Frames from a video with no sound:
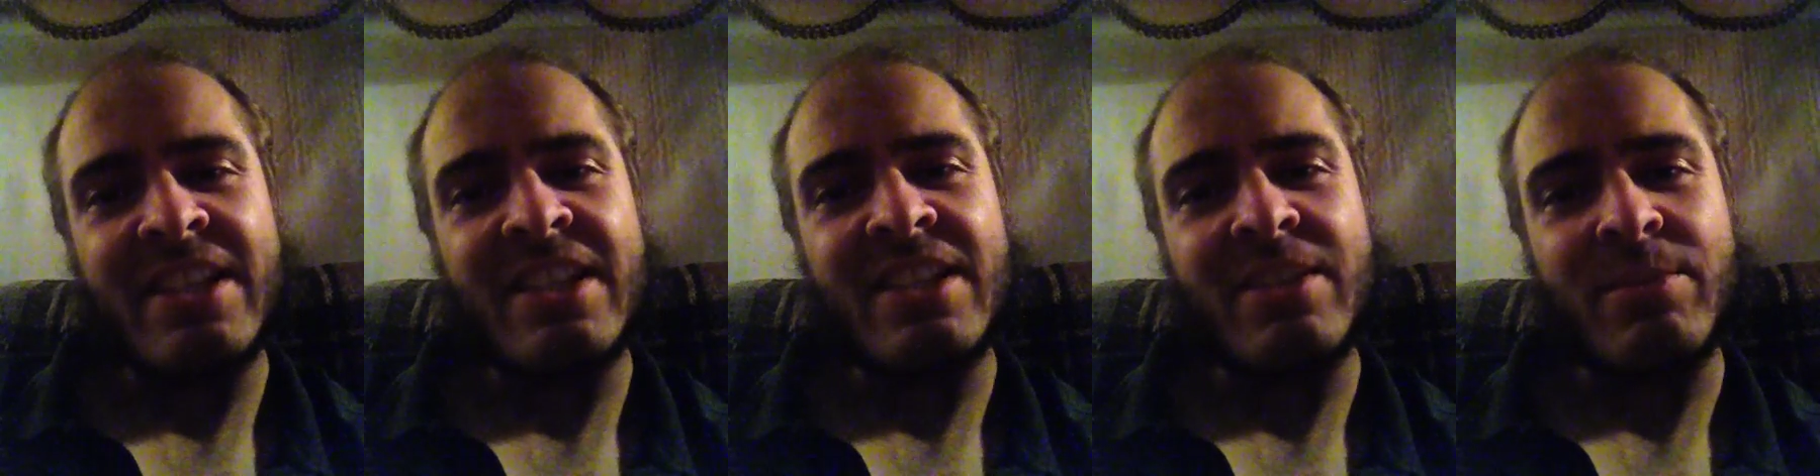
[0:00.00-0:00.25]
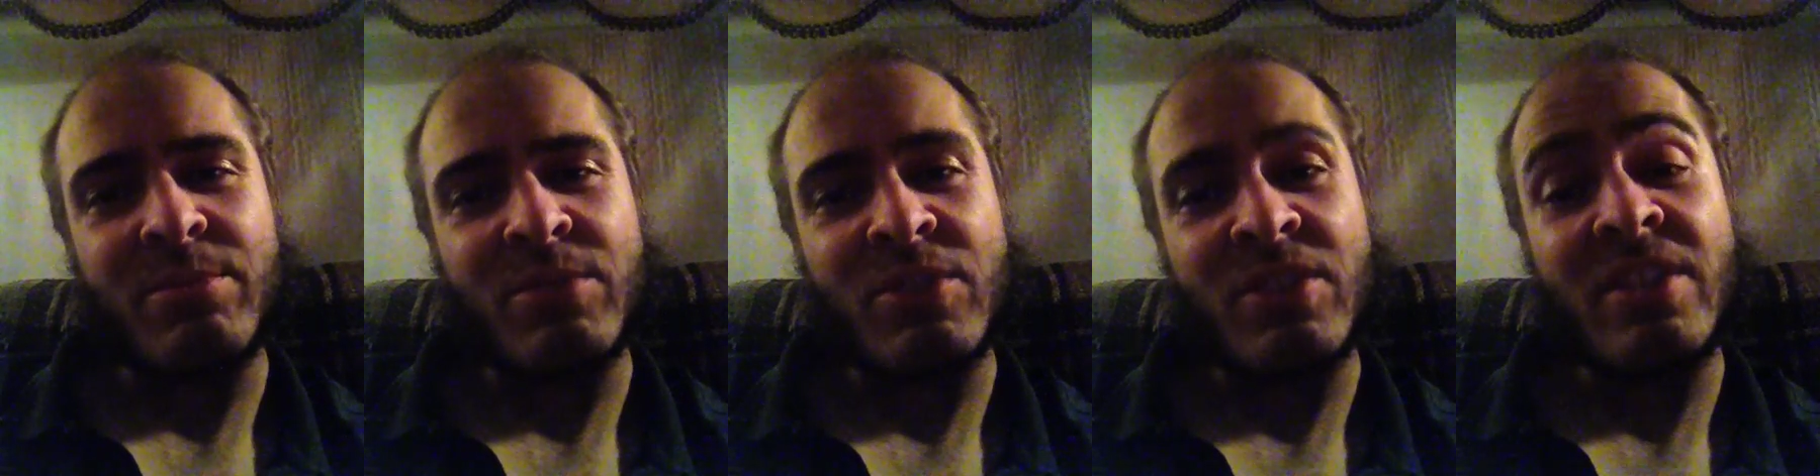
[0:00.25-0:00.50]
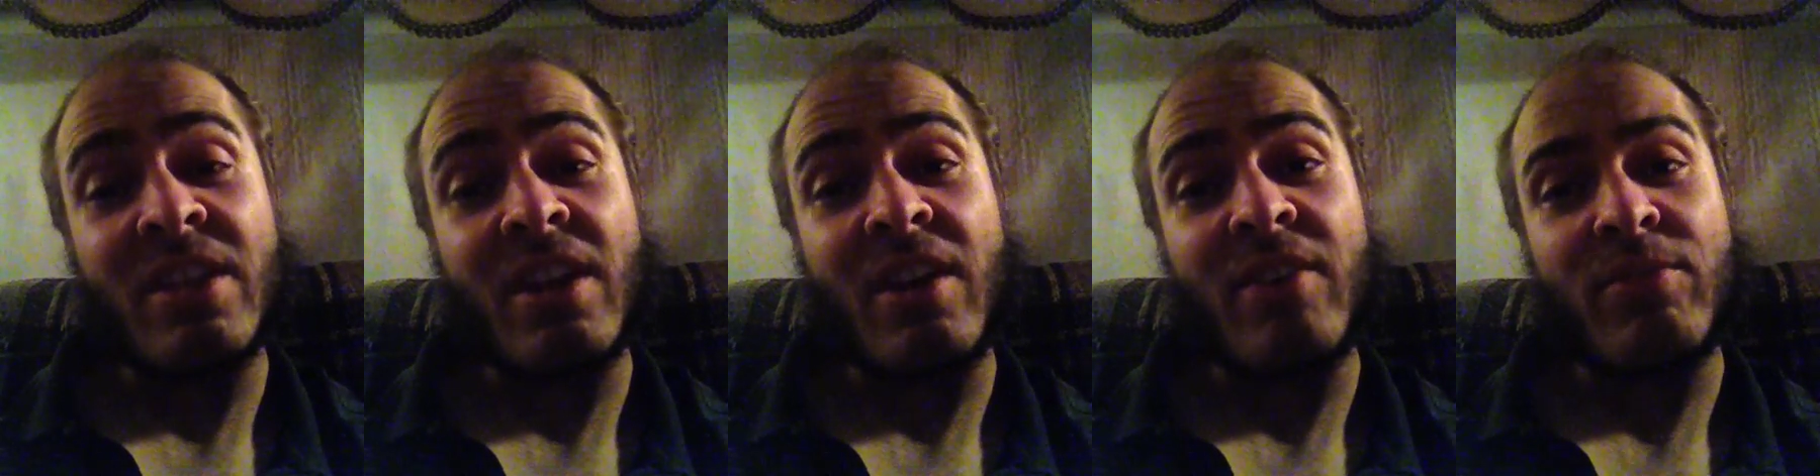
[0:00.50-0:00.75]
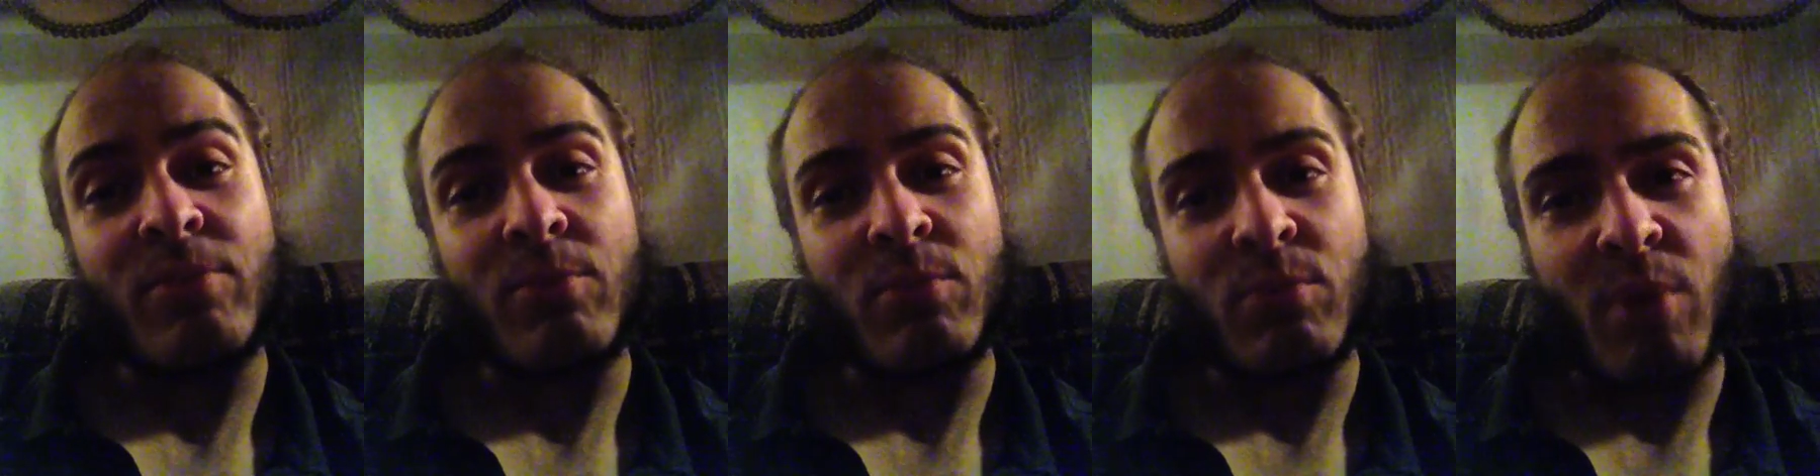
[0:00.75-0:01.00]
some
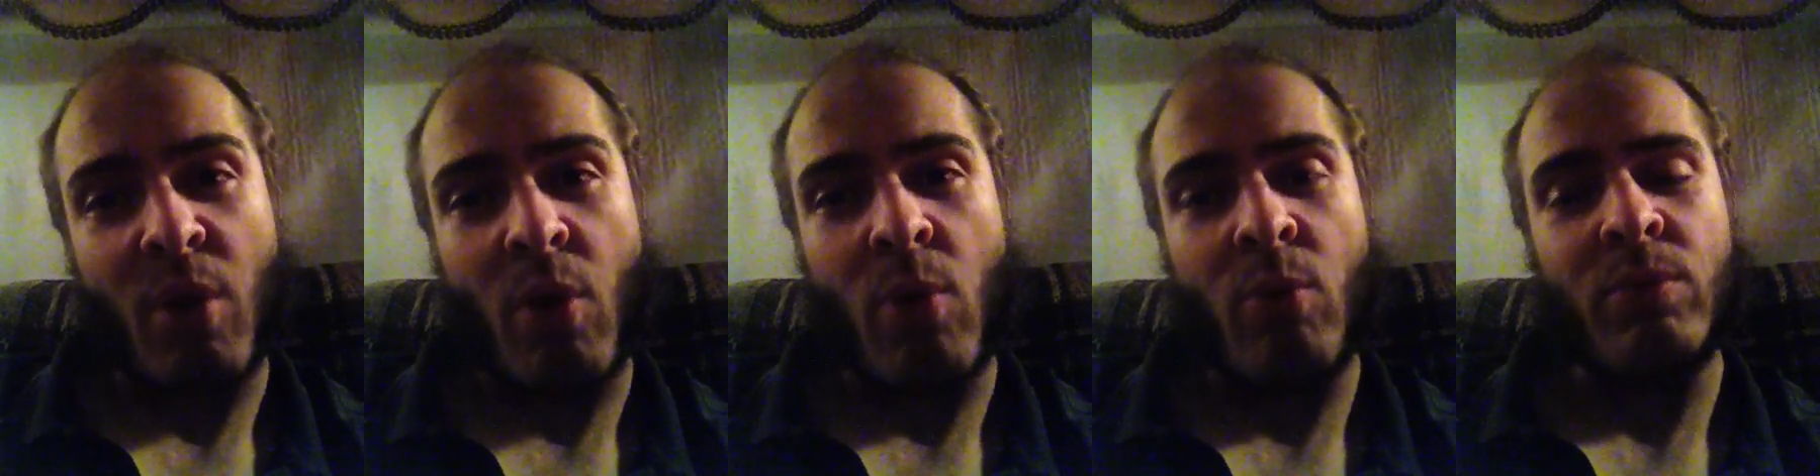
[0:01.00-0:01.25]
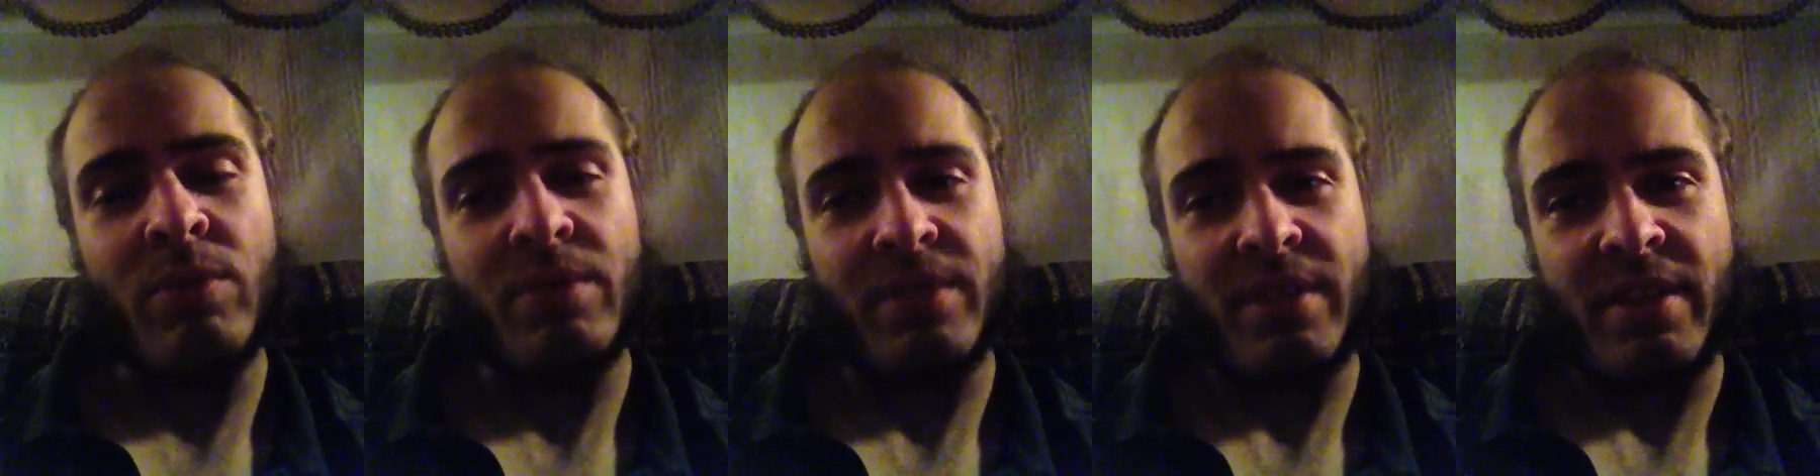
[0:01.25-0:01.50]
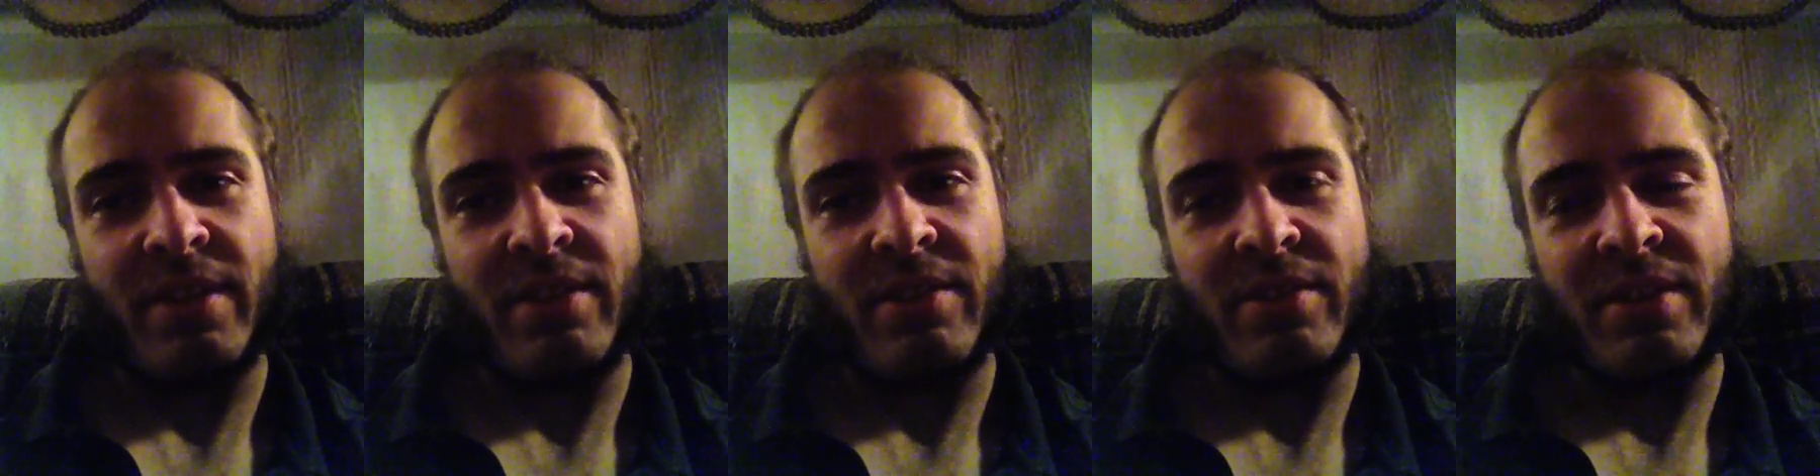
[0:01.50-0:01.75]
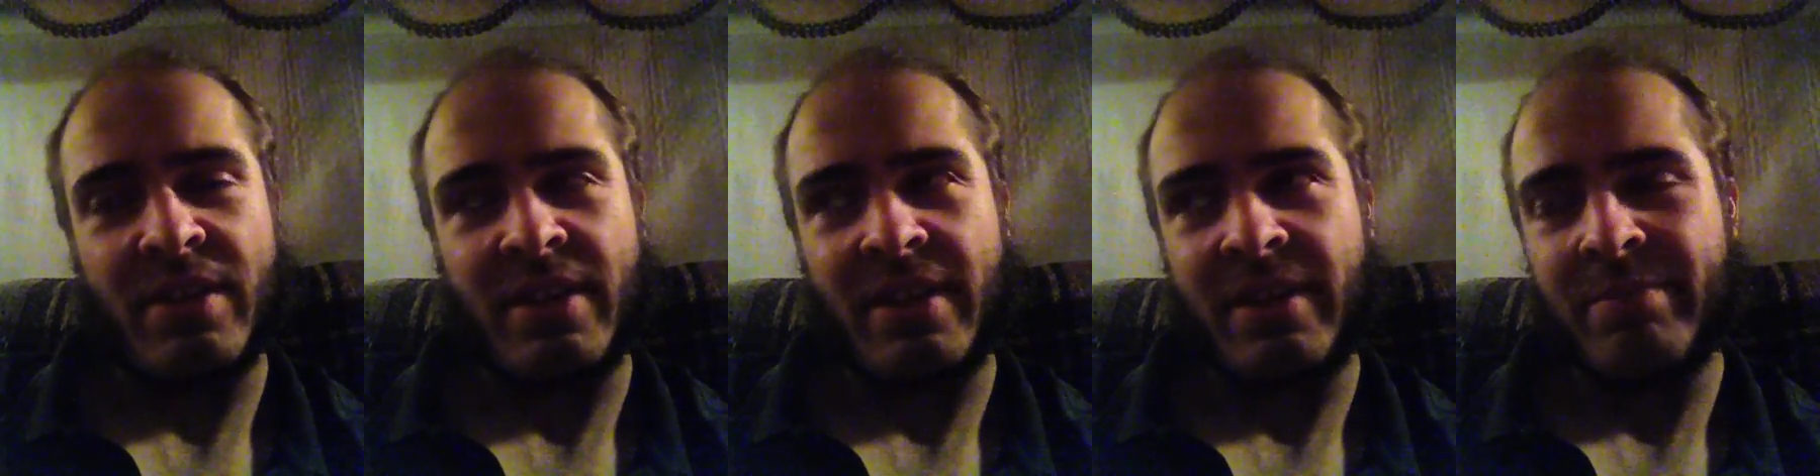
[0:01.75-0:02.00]
stuff rolling,
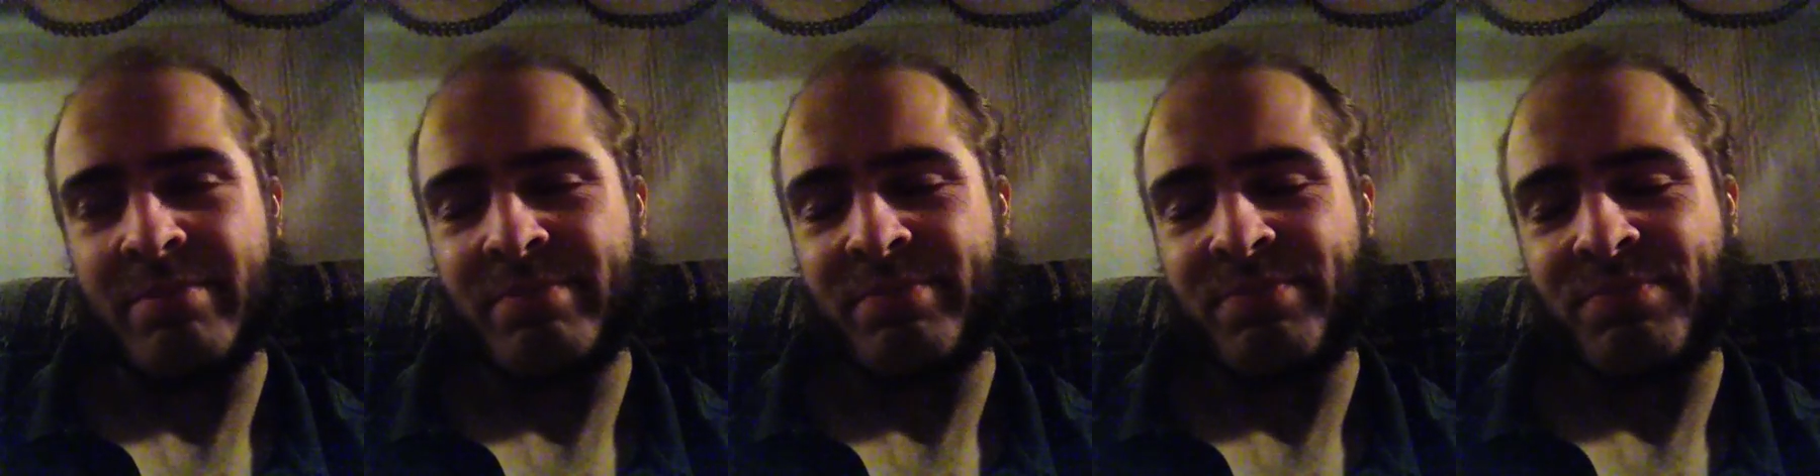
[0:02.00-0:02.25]
okay?